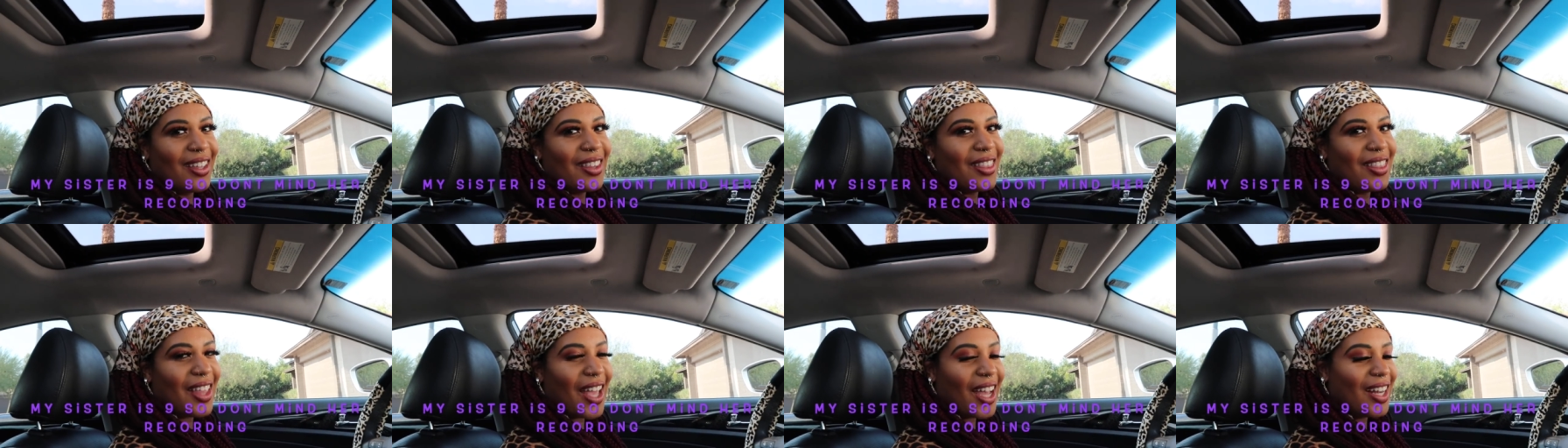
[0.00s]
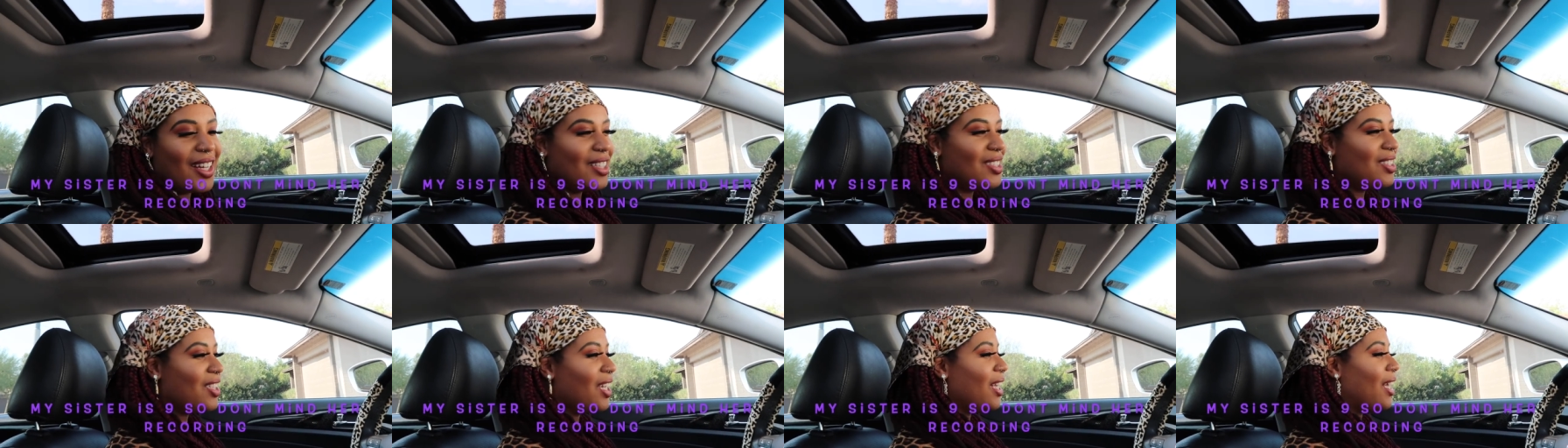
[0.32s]
That
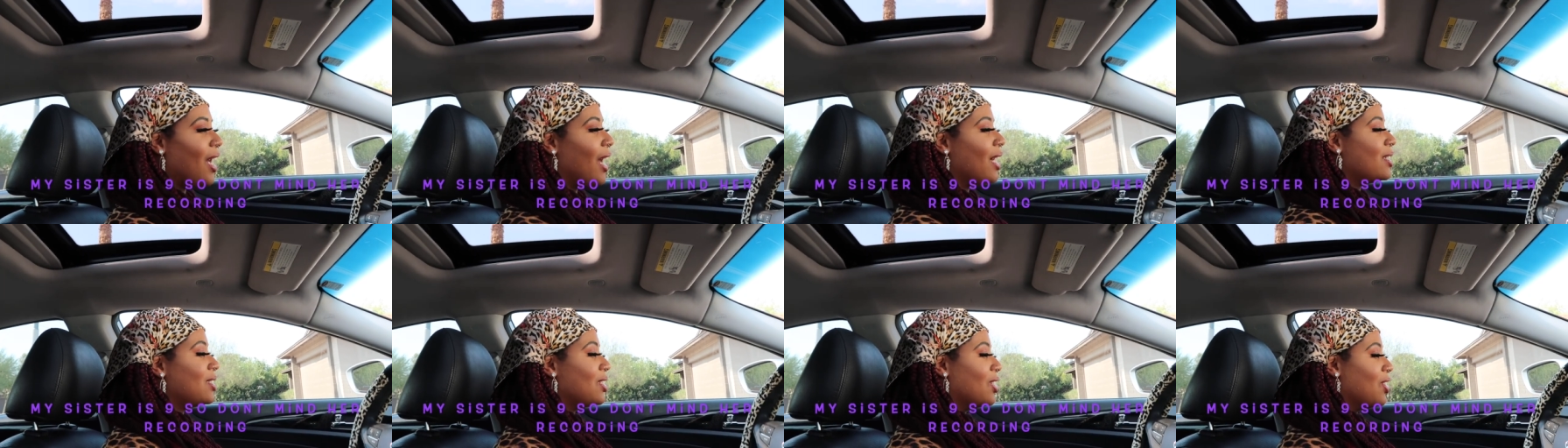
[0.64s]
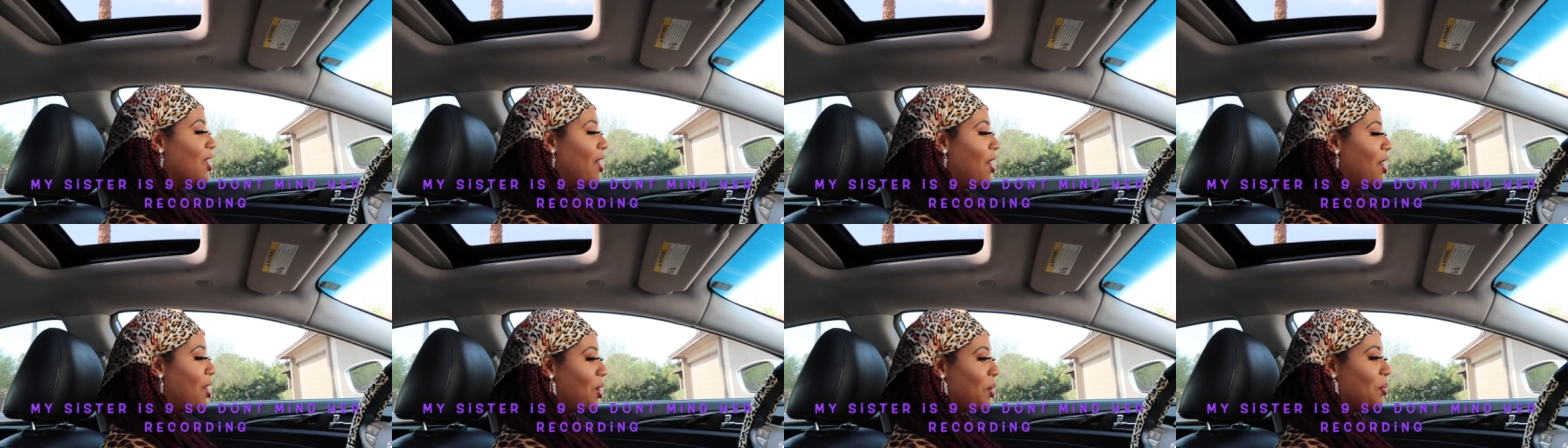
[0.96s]
didn't take as
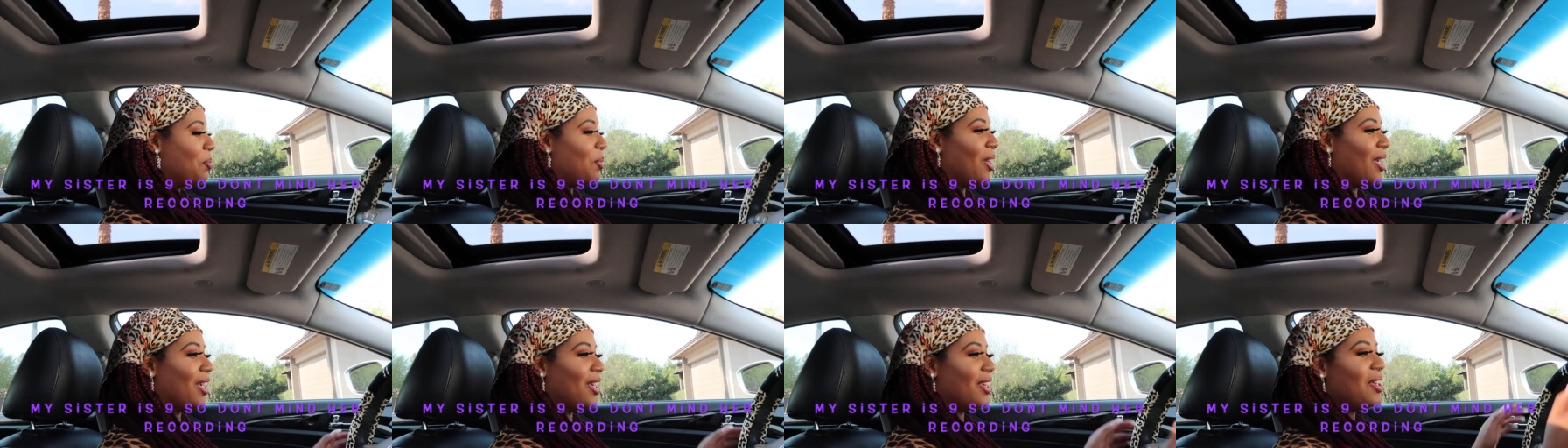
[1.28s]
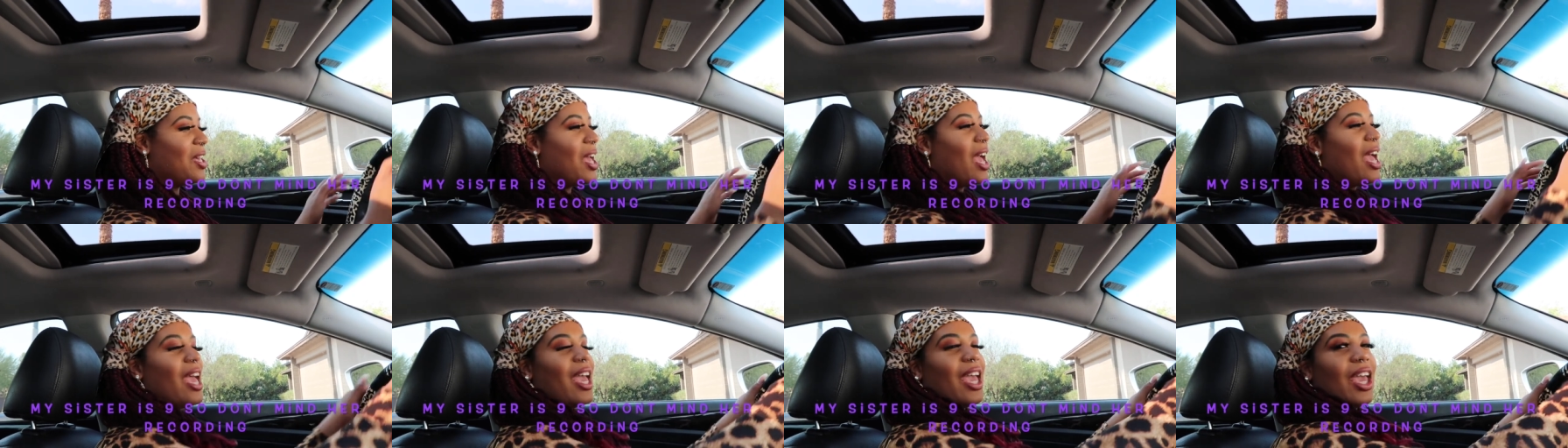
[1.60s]
long, but
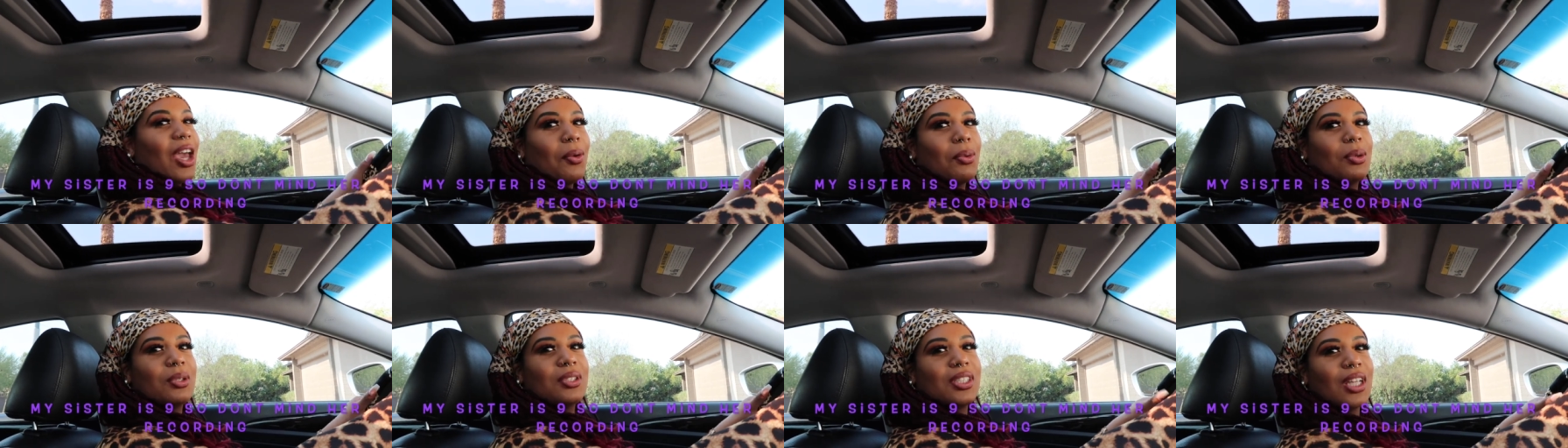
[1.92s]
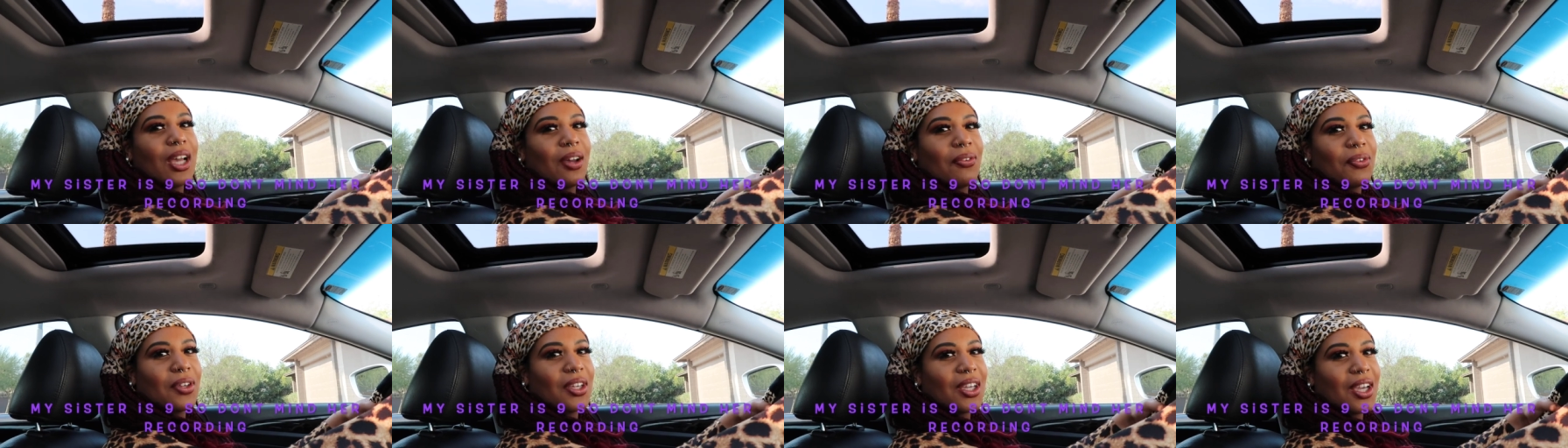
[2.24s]
it was
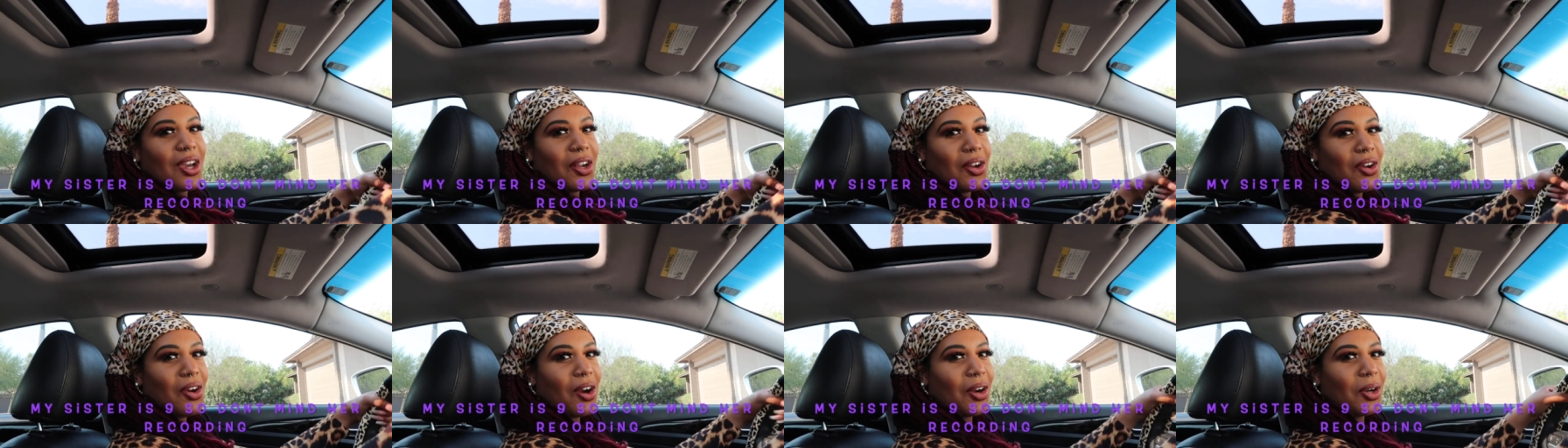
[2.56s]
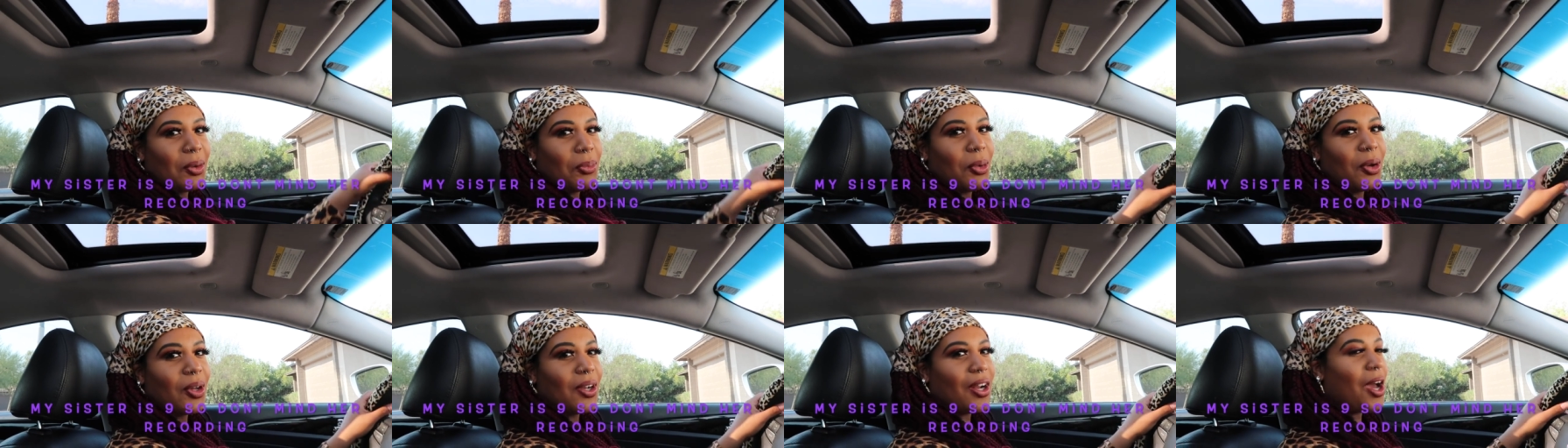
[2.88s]
definitely kind of hard
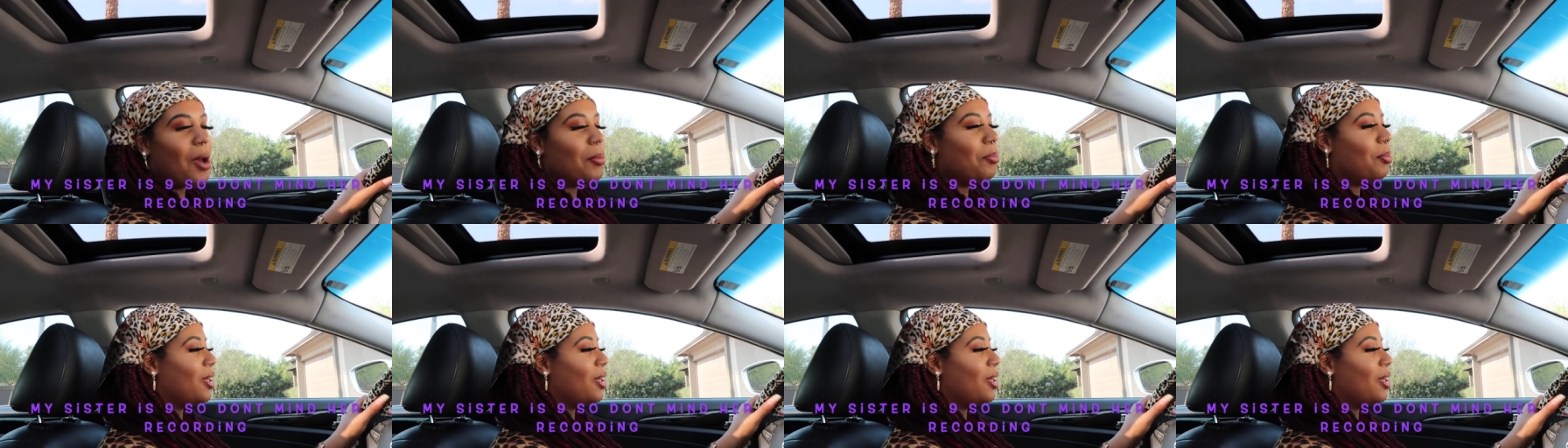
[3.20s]
to put on,